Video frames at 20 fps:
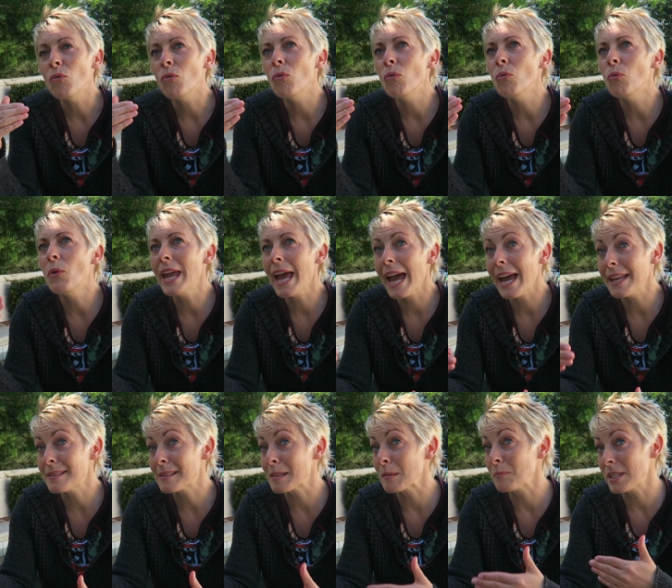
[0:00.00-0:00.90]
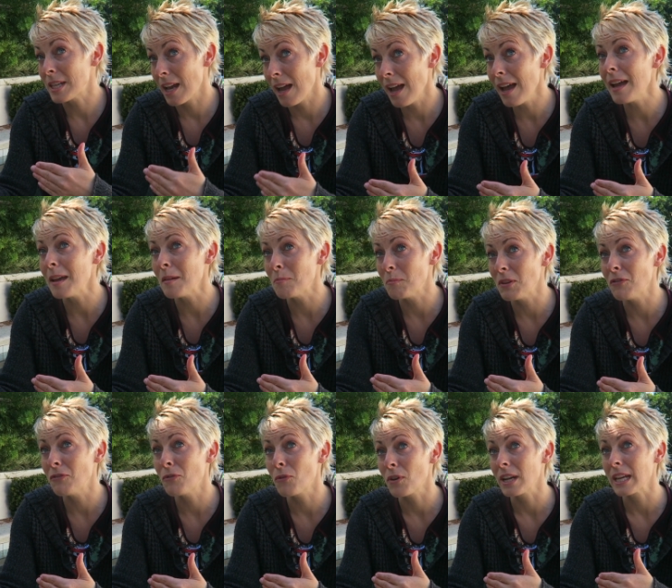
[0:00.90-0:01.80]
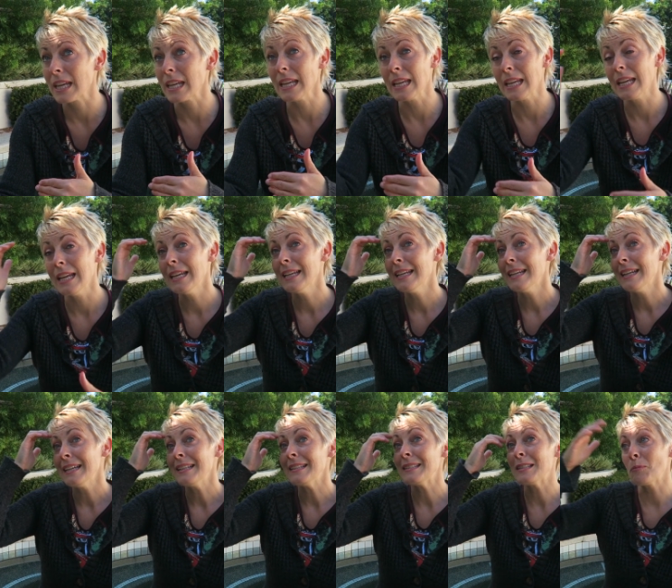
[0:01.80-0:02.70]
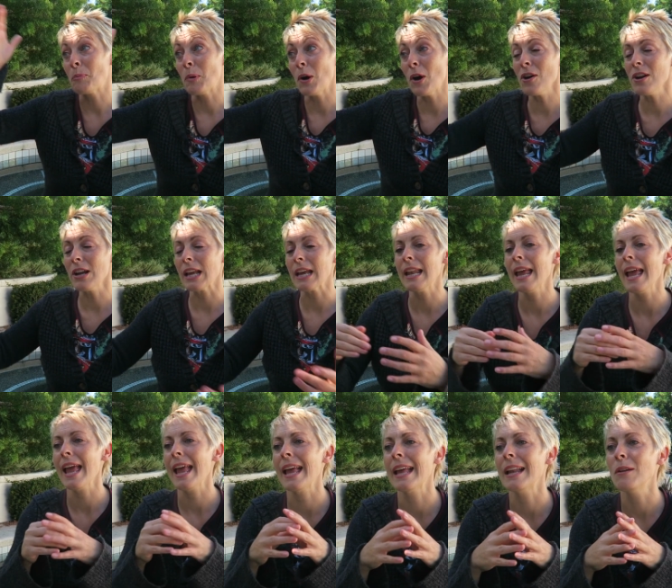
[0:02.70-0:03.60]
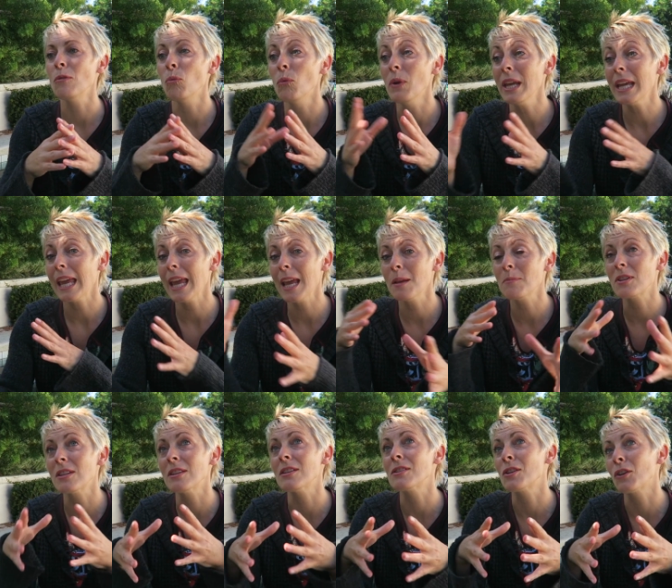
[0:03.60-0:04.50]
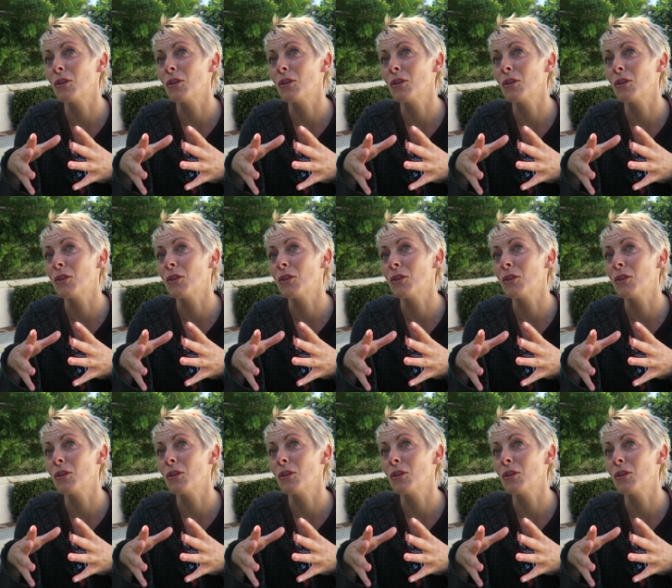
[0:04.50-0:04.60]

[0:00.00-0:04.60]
we had some time before he departed, and we came to this